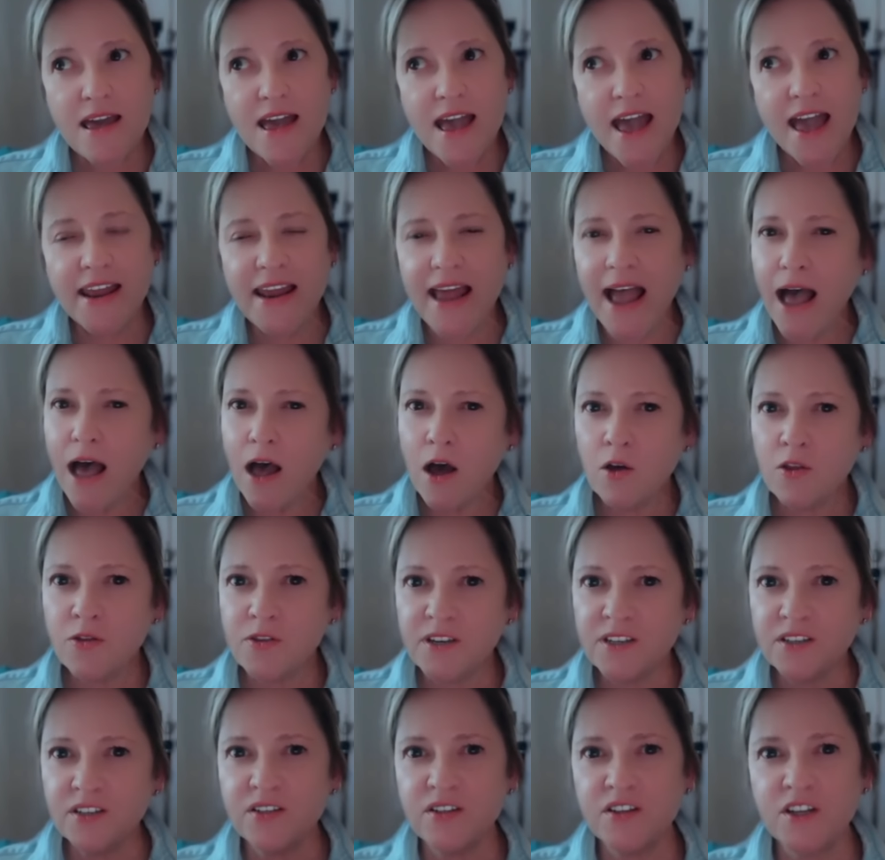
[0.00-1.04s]
And how
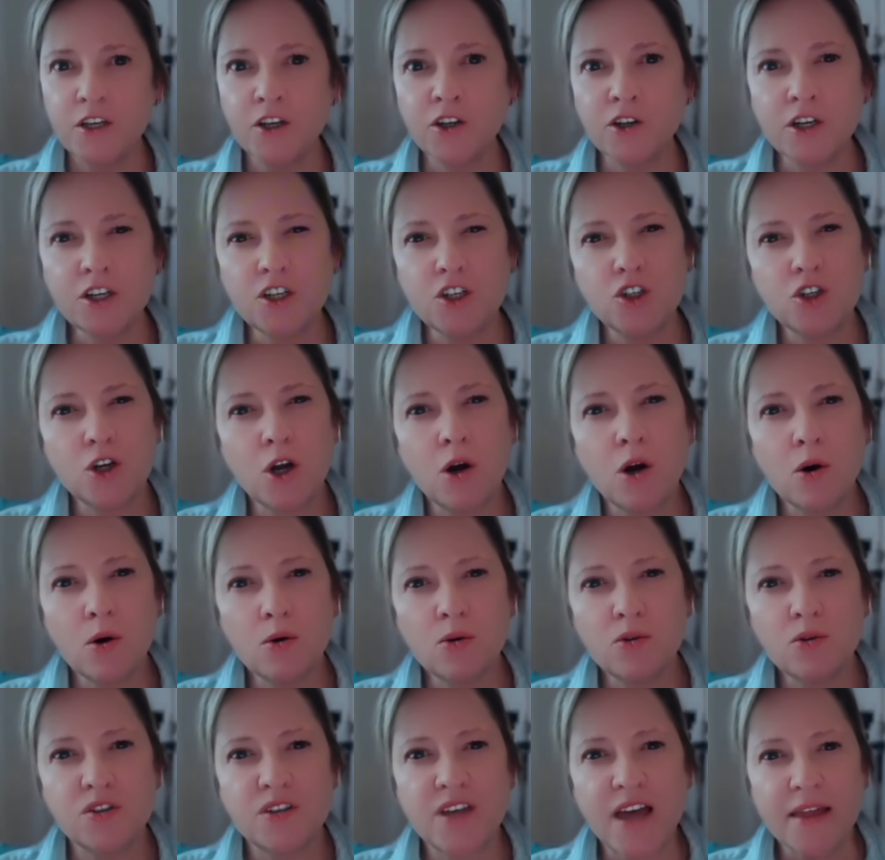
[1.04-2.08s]
this theory
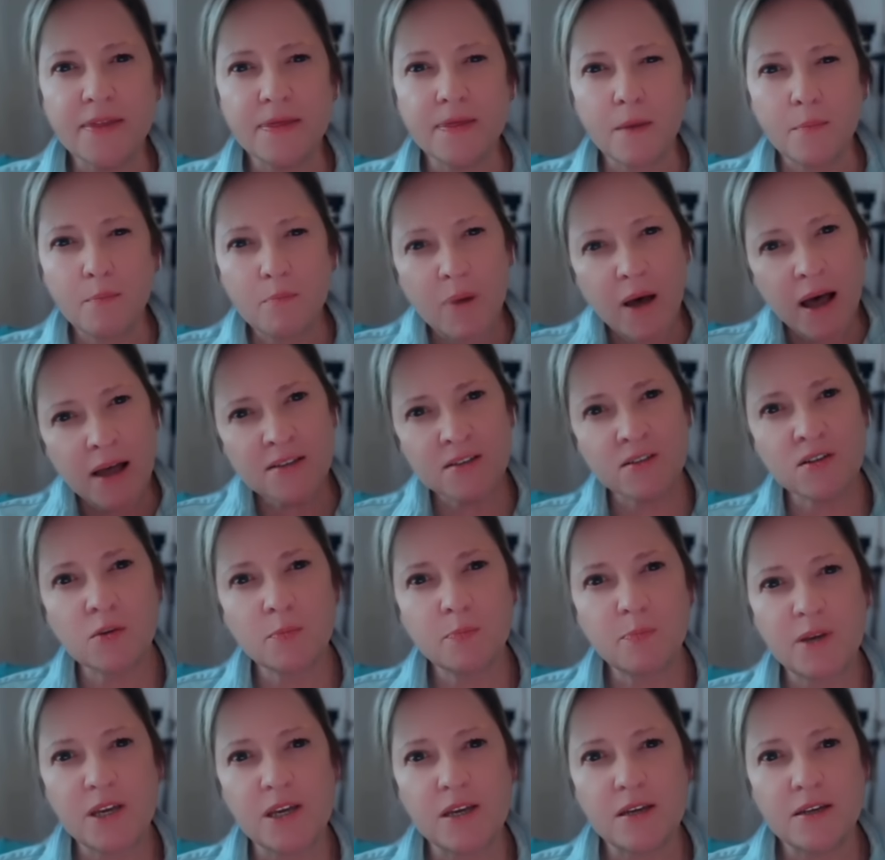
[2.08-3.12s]
shows that the puzzle
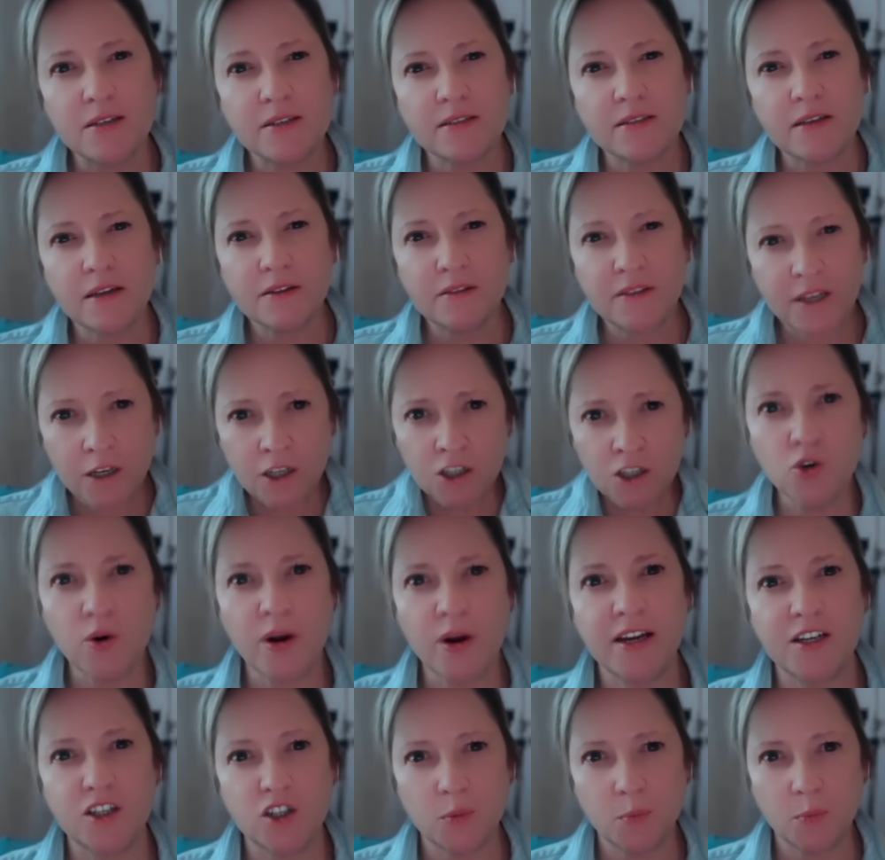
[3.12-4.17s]
piece that they're
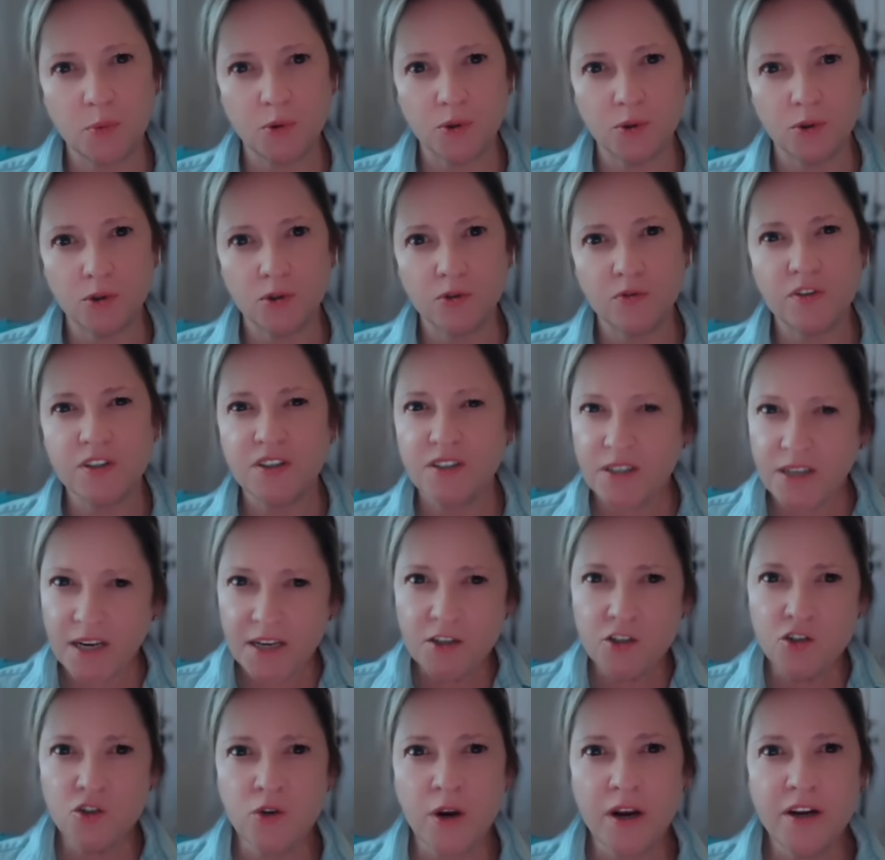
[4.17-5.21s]
trying to prove, the
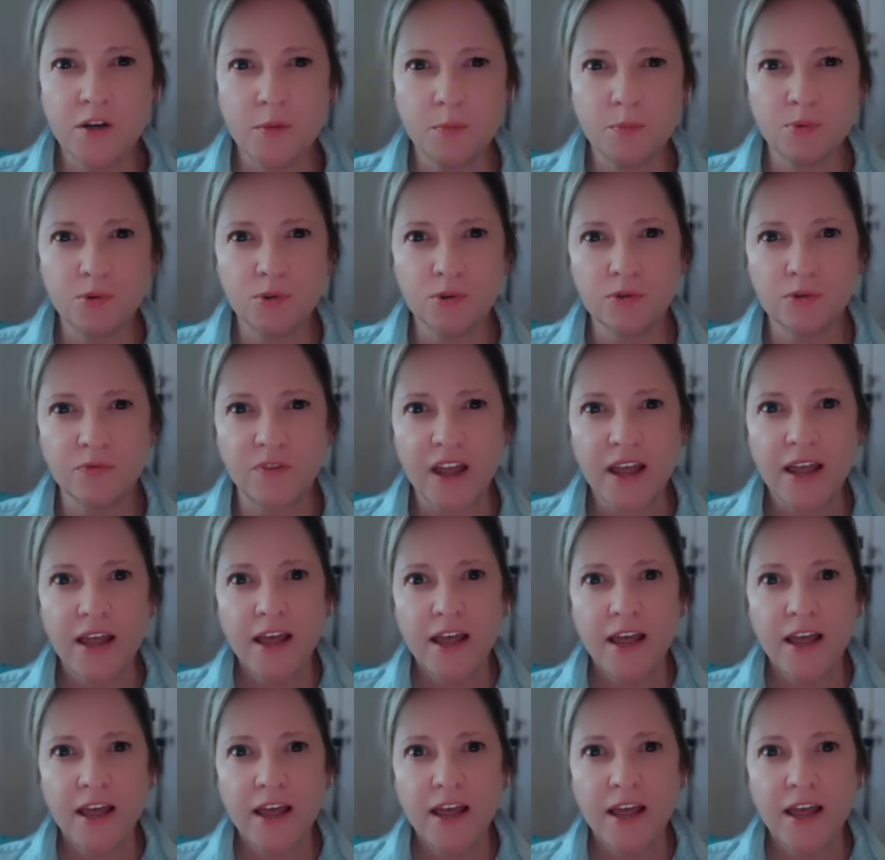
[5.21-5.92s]
state's trying to prove